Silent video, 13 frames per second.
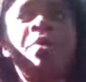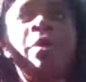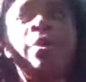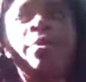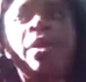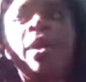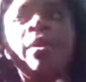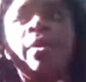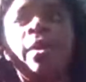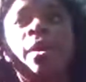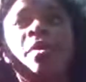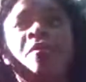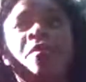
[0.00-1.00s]
Out here, they got a
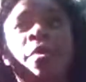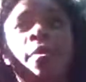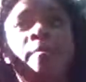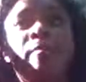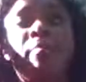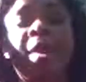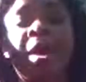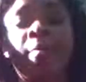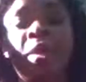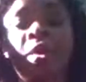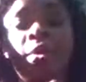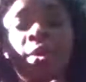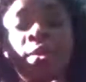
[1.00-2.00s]
lot of um
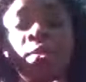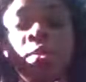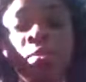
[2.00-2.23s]
blackberries.